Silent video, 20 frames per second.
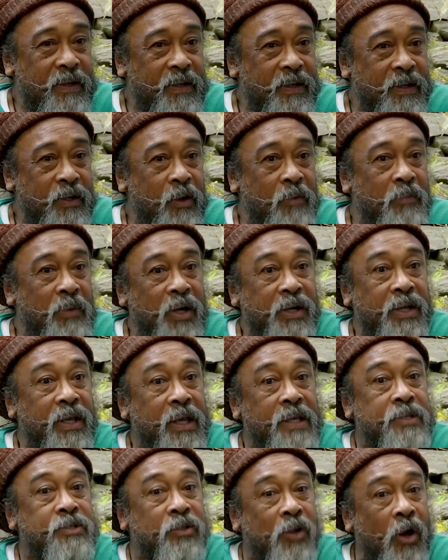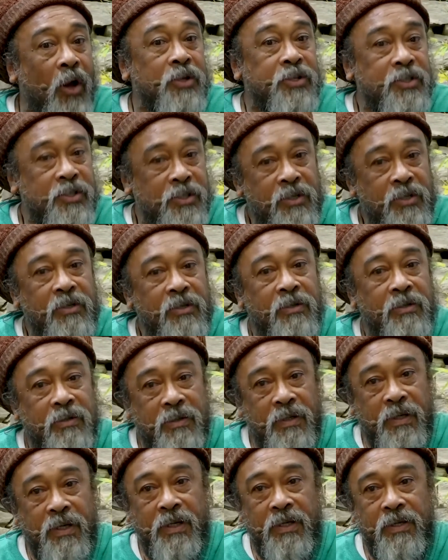Your body is not you.
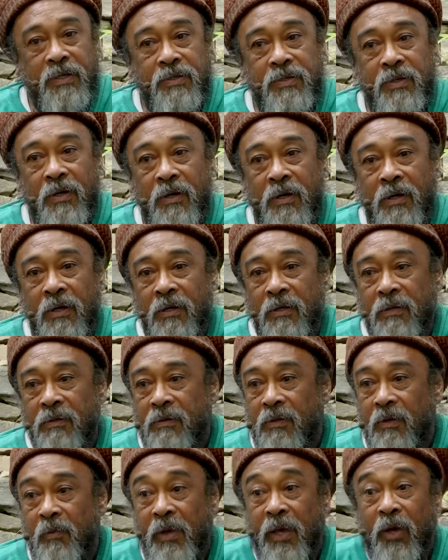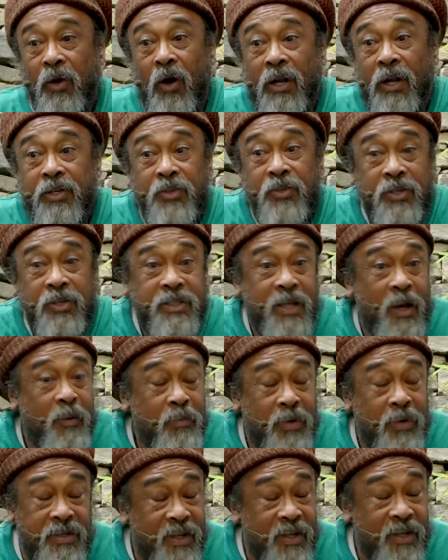It is your, you may call it your
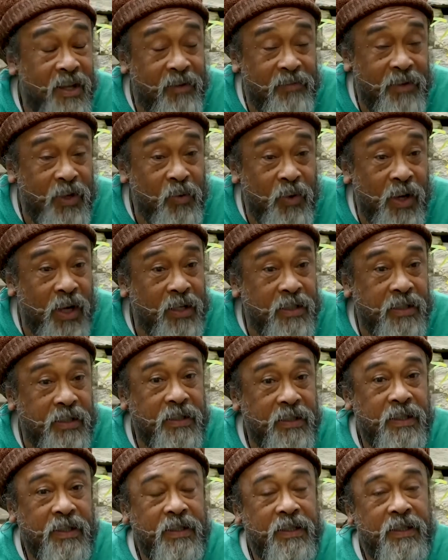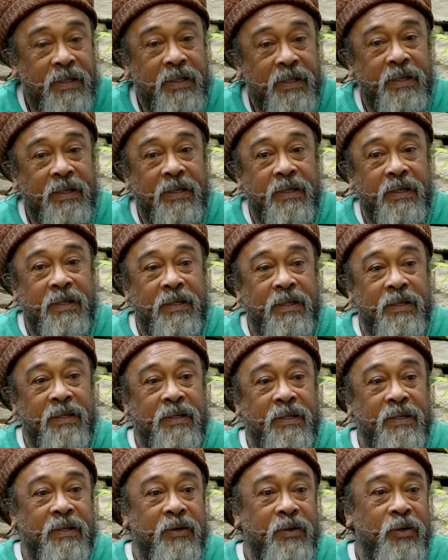temple, it's a lovely word,
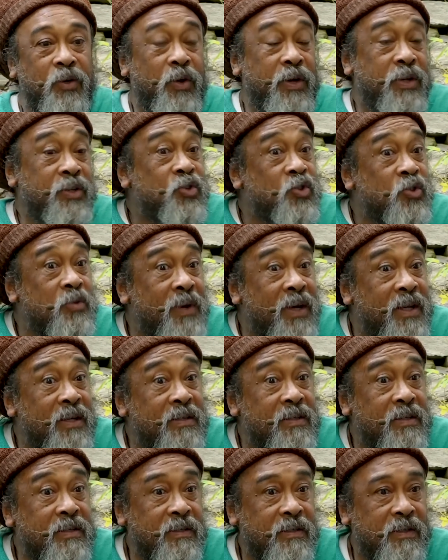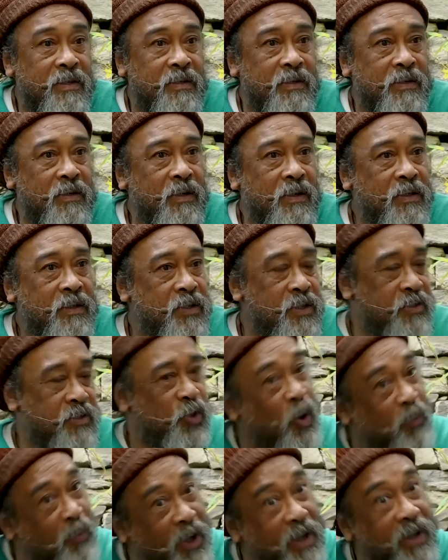or your instrument, or just
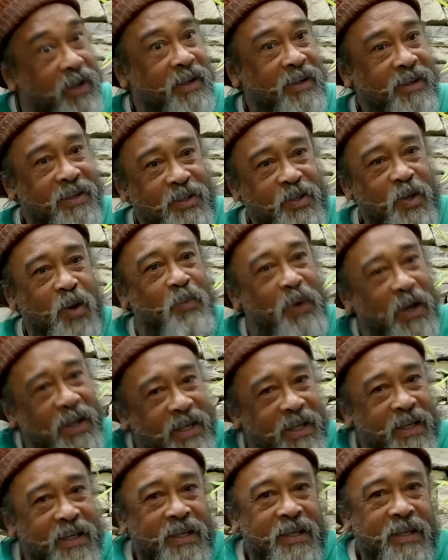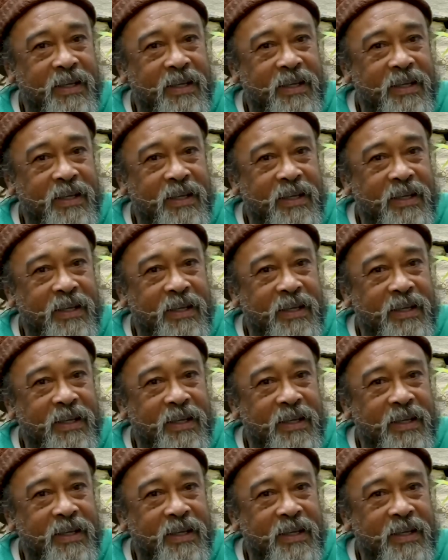your body. It's your body.